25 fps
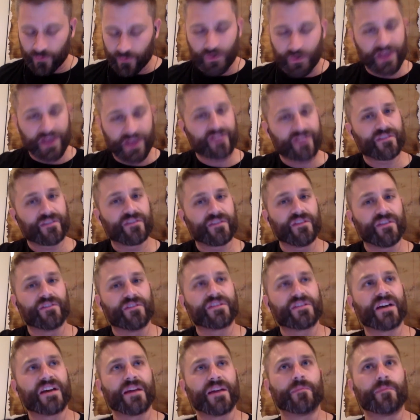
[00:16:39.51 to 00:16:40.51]
with your
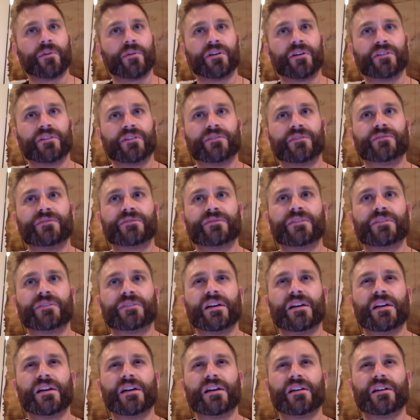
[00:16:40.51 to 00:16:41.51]
type of
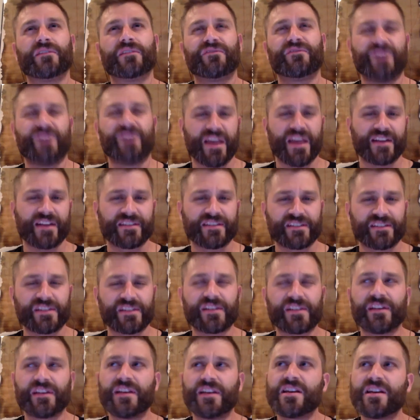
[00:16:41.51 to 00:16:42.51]

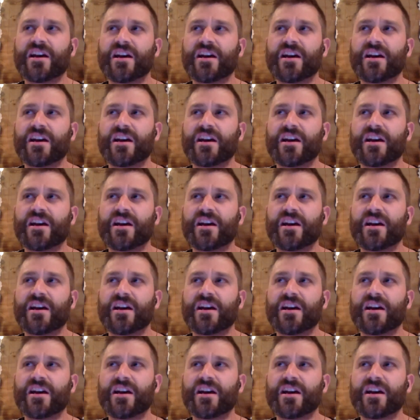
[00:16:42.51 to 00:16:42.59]
fantasy.